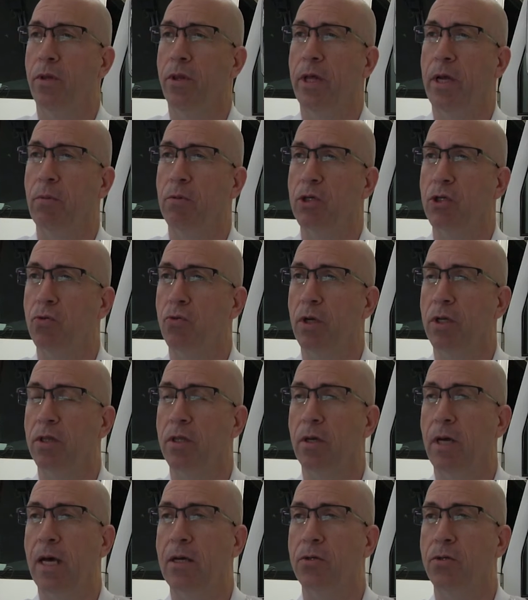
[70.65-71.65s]
They restrict
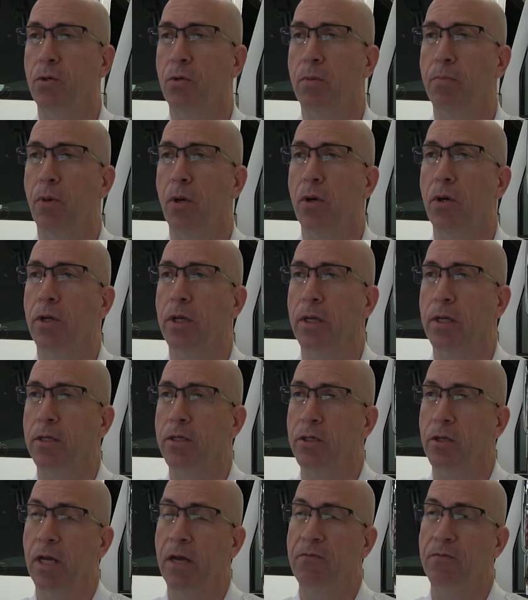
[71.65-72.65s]
the outdoor burning
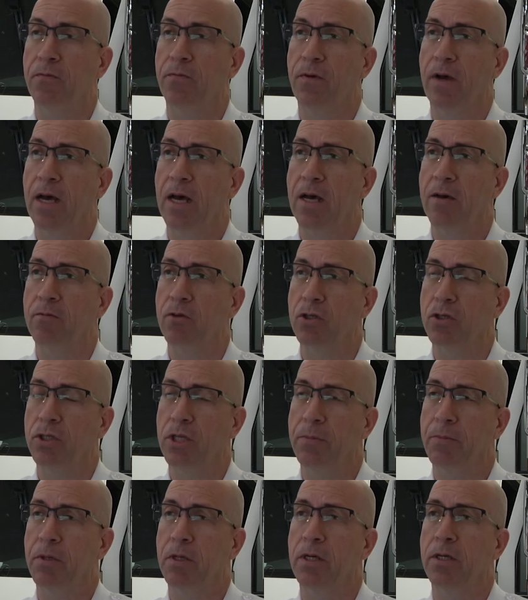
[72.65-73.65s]
until after 5, because
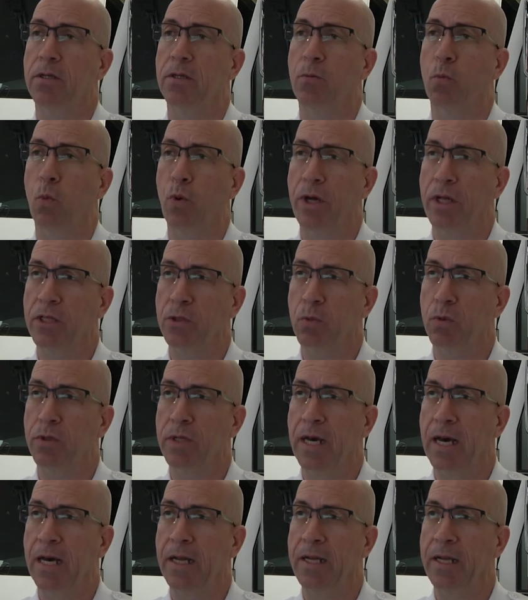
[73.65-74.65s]
typically the winds will
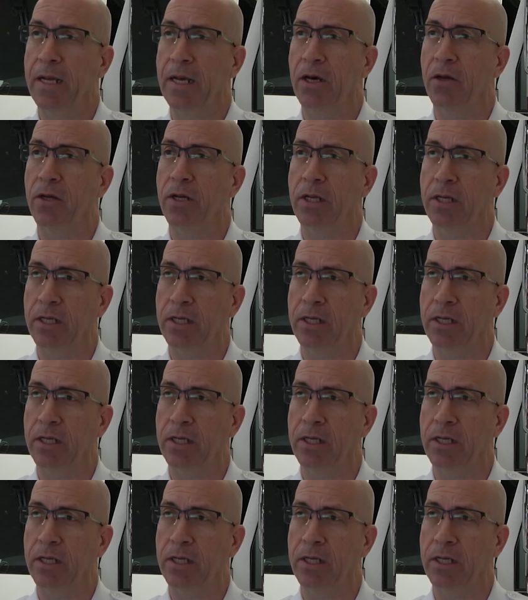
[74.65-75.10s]
die down in